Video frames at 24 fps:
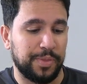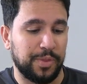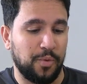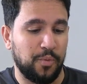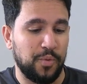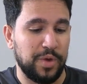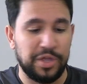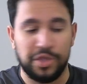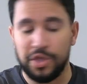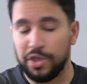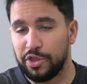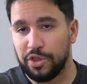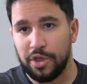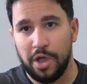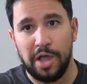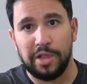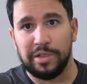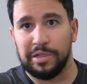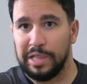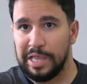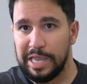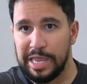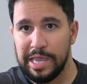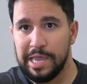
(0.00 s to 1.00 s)
we just saw
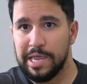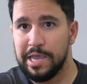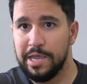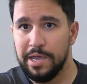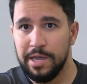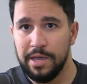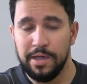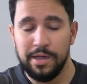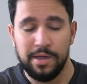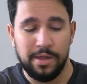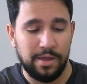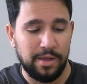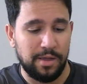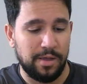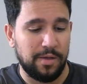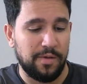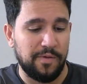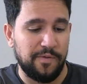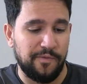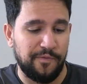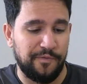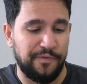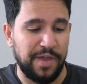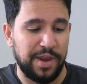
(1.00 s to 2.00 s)
League
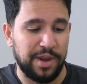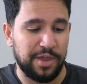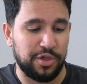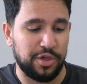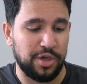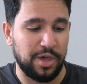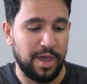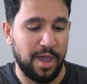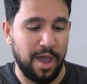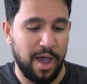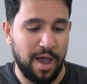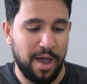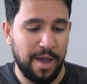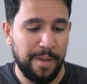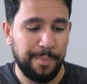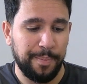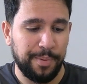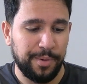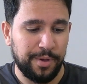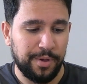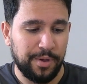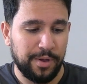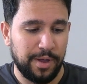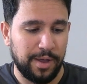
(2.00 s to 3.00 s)
finishing up
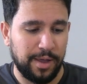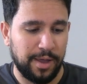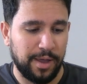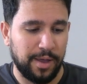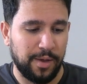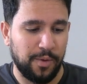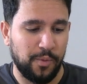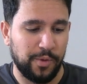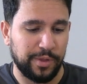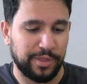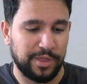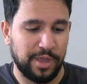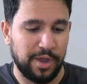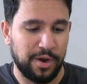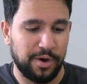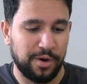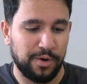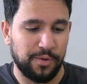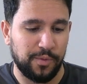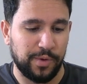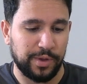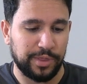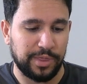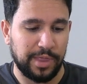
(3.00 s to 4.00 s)
with
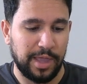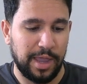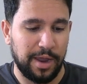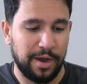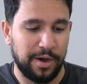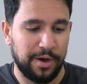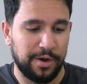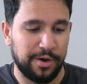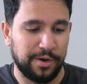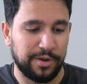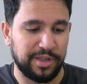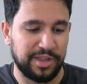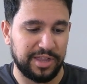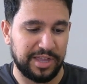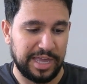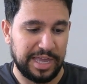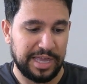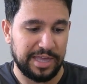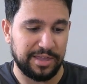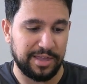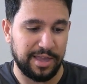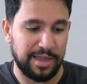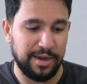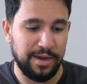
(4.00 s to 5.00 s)
their
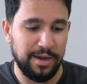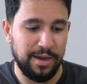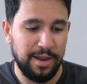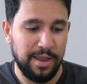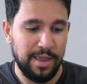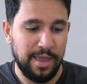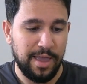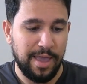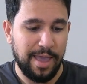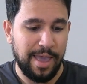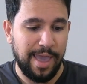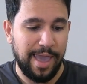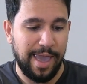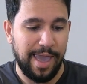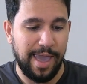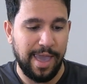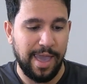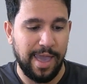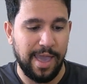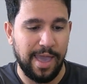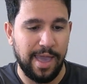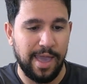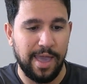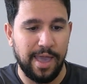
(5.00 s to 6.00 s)
season,
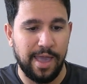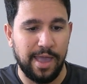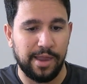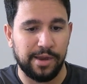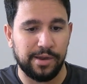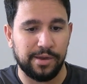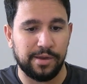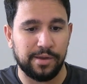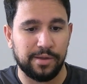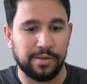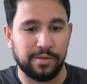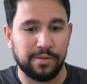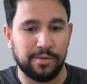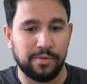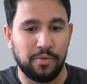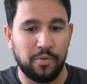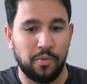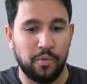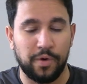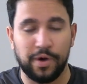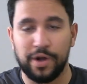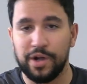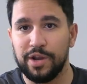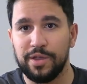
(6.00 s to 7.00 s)
and
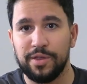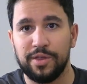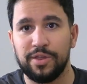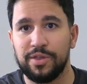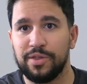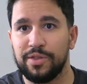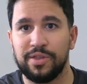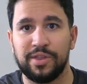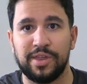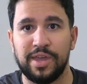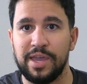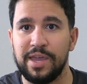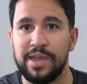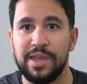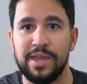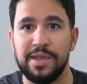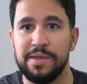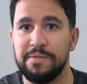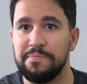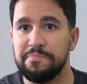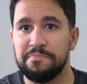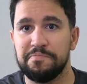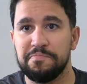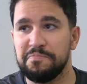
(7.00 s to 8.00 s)
we're gonna
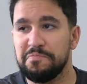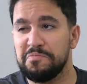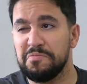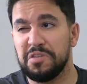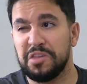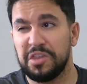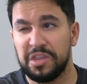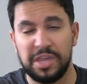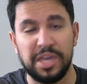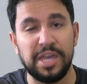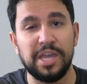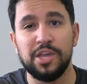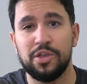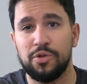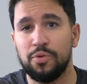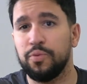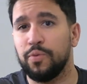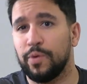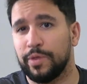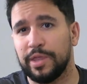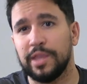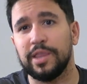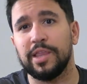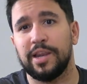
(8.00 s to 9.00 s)
see Siege
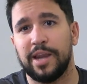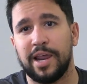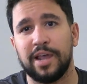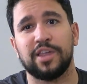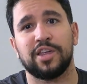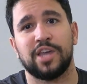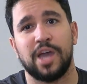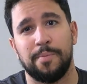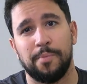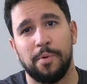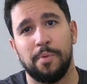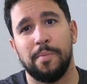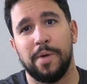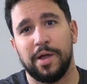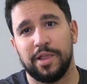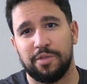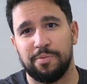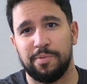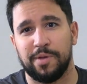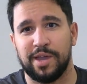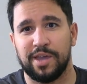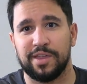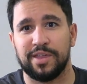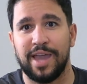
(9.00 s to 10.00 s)
within the next couple months
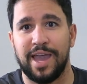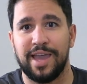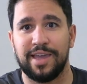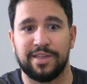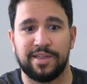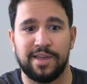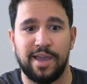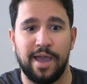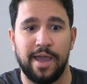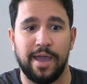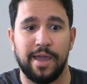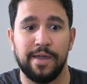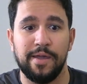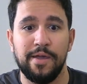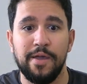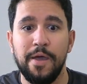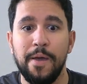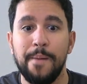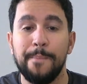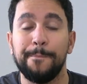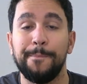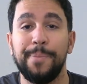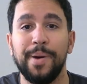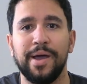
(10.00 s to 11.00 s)
because of SI.
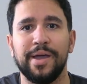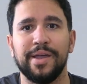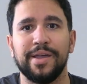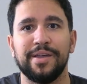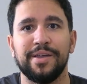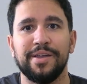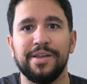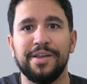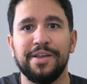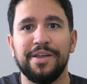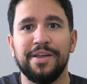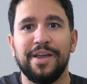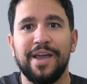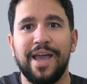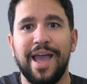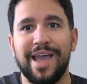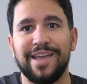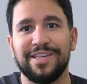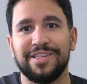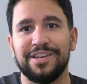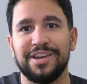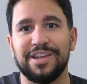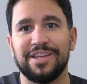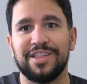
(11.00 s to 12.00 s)
But
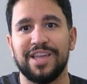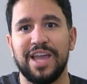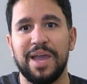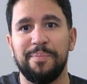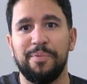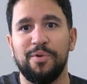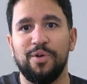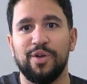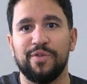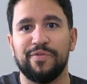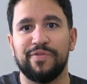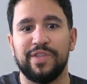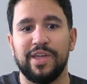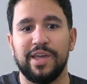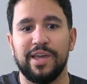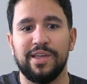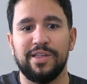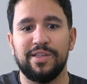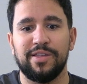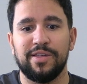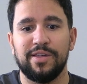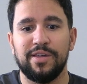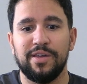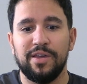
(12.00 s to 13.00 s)
as an example of
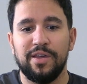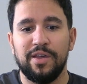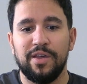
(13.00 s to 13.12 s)
this,